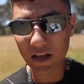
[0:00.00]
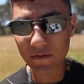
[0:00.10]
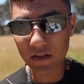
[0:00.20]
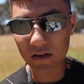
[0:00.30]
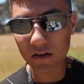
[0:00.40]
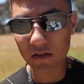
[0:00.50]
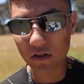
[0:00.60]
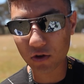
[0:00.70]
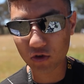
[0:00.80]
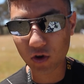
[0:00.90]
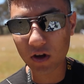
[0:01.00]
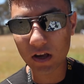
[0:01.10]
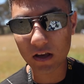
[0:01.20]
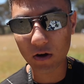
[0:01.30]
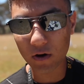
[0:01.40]
Even the
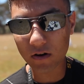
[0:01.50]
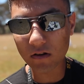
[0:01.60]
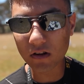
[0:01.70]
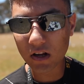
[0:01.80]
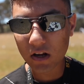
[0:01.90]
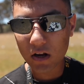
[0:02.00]
turning hurdle,